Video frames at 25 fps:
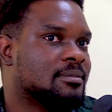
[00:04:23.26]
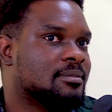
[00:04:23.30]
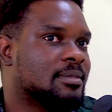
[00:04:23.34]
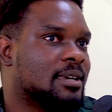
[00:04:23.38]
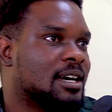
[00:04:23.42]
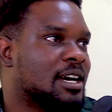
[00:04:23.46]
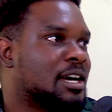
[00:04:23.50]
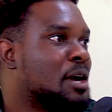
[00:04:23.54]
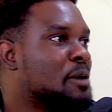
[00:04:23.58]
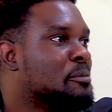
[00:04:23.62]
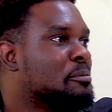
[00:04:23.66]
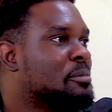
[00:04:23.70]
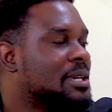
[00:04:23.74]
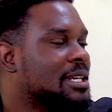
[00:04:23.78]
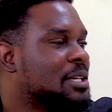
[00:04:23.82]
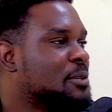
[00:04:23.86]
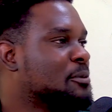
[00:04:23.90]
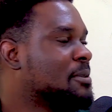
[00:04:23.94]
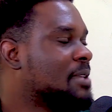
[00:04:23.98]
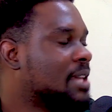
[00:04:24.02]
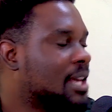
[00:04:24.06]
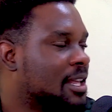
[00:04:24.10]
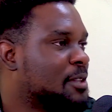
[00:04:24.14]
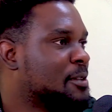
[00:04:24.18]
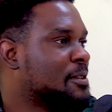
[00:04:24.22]
accompanied
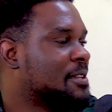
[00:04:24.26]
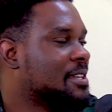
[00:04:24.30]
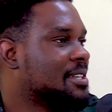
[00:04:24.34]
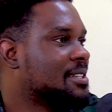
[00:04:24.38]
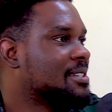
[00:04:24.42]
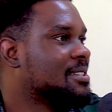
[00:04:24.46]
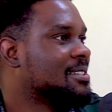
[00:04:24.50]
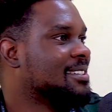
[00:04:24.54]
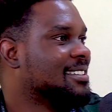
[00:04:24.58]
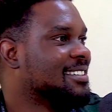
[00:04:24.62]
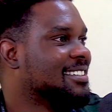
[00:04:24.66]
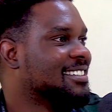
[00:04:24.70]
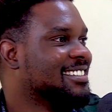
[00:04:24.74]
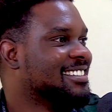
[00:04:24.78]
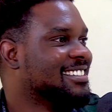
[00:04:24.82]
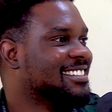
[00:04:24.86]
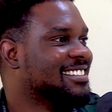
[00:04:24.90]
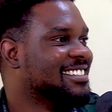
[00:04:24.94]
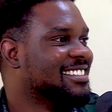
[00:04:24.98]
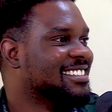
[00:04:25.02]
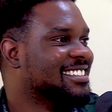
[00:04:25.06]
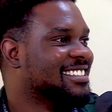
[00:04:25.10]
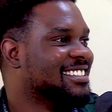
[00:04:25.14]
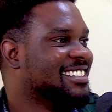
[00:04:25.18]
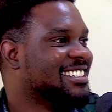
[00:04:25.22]
with other things.
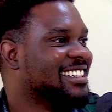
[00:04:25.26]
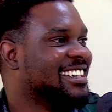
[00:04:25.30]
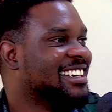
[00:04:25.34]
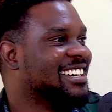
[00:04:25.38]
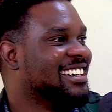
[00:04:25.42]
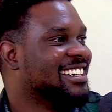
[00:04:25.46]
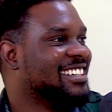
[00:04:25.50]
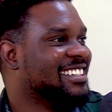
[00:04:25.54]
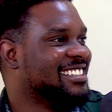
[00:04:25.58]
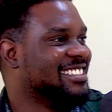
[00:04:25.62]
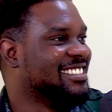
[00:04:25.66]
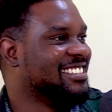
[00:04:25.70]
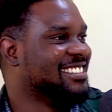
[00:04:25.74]
Yeah.